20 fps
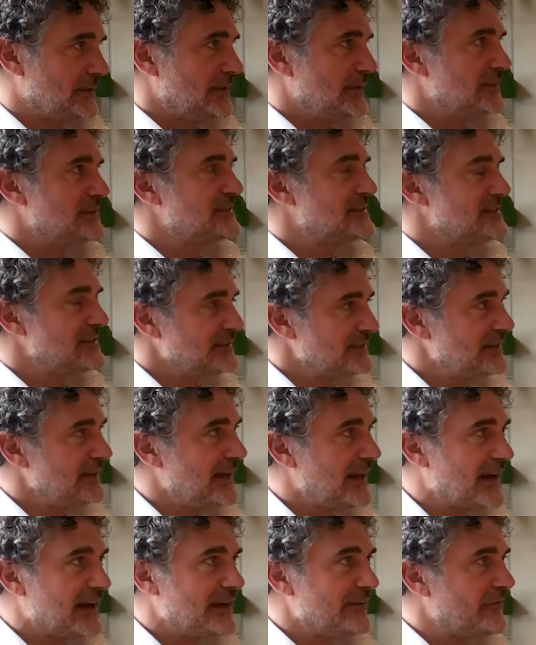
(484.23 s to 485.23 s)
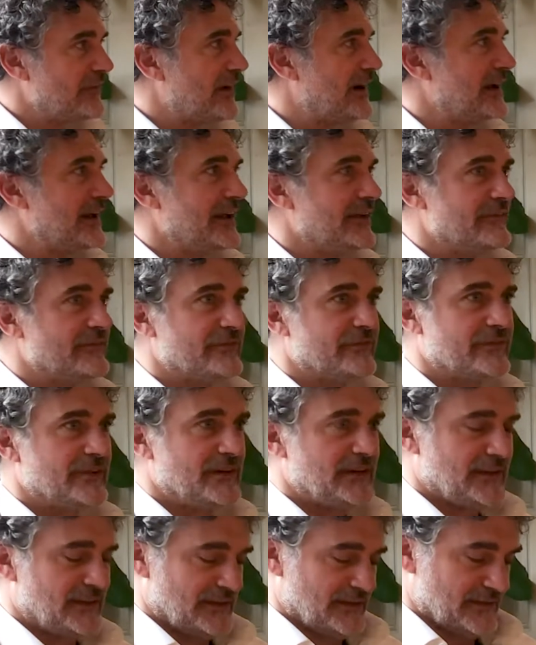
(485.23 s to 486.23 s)
City life, I have
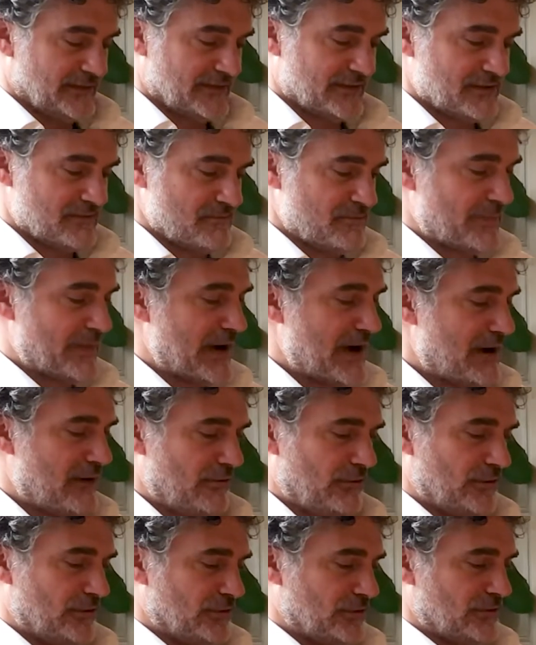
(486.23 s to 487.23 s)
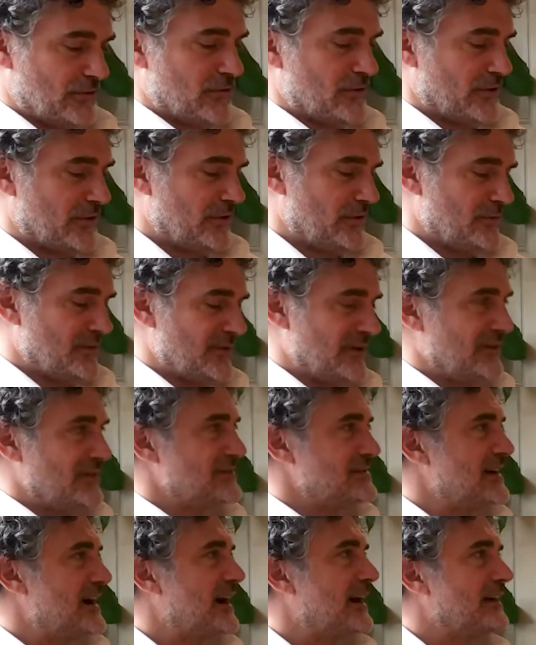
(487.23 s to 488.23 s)
São Paulo, Tokyo,
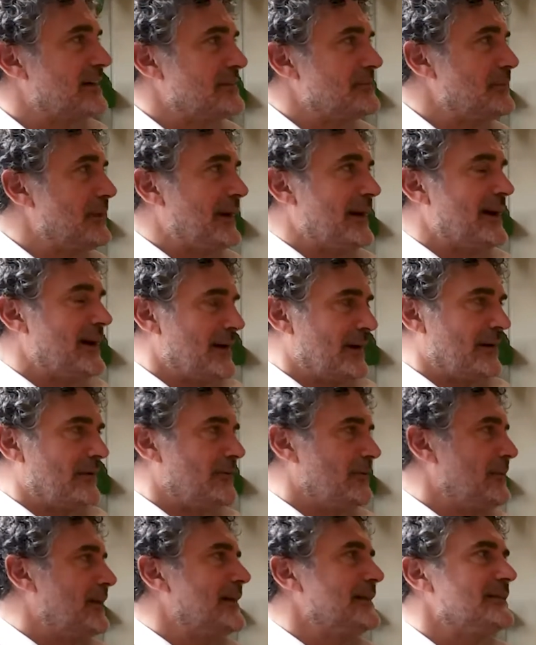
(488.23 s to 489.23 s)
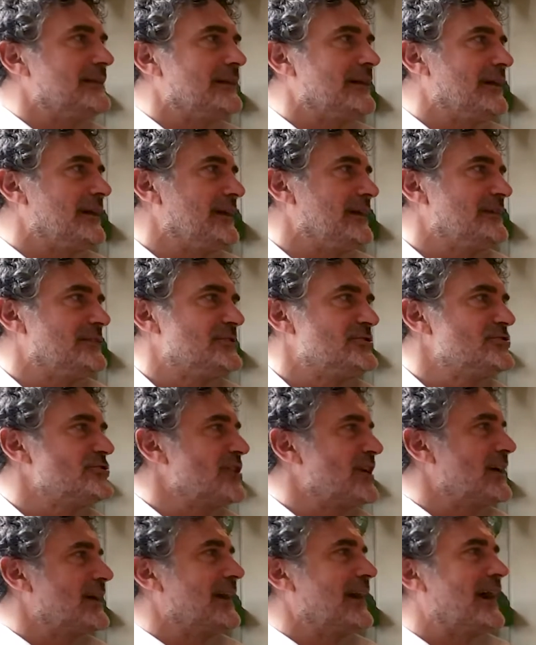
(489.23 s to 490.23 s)
Buenos Aires, Milano, Madrid,
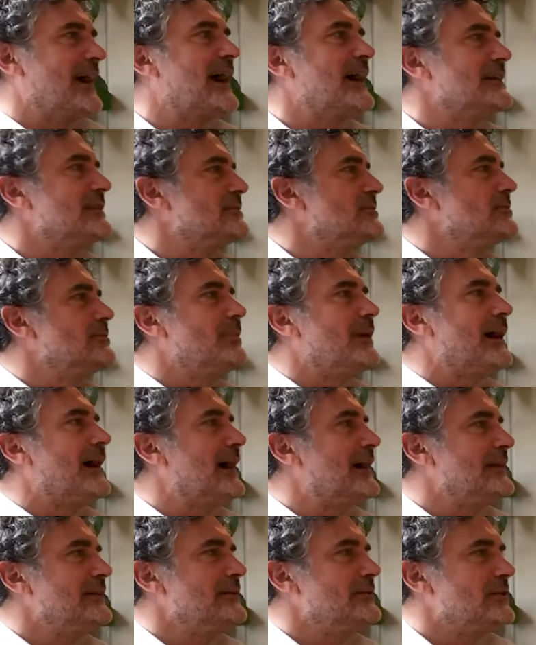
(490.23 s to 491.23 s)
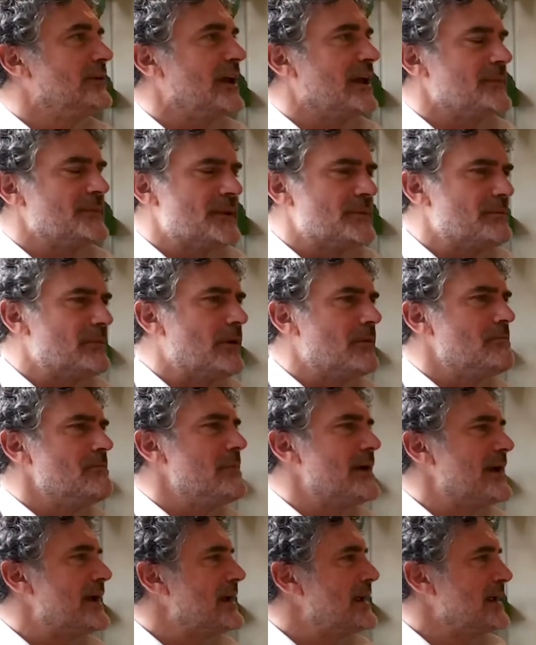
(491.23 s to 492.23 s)
Shanghai, Dubai, you name it,
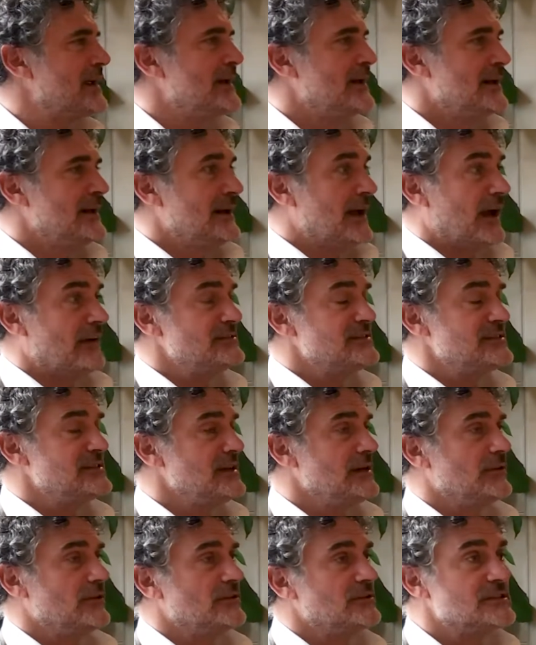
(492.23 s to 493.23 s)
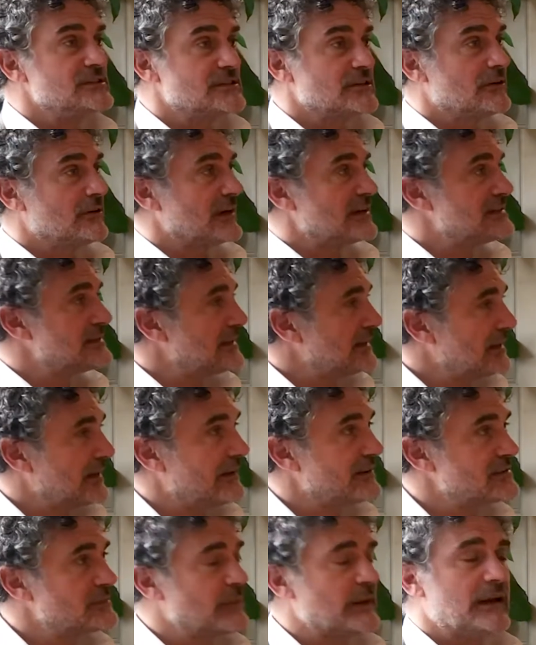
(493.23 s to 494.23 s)
Bombay. I've seen all these great cities. I
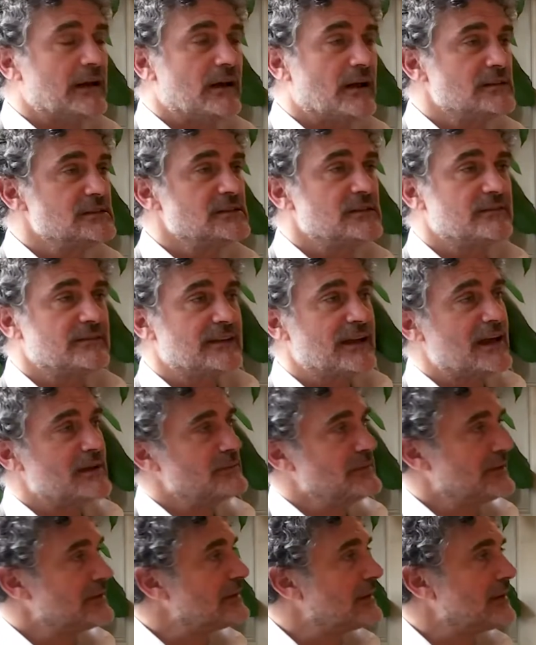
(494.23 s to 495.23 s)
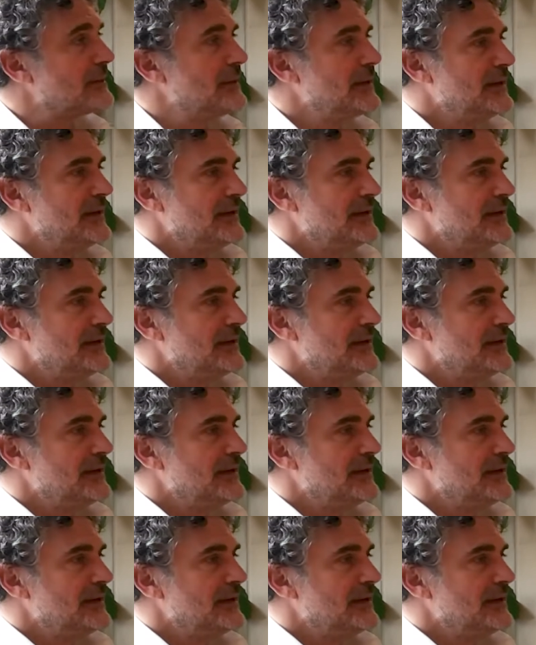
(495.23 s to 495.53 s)
spent lots of time in them.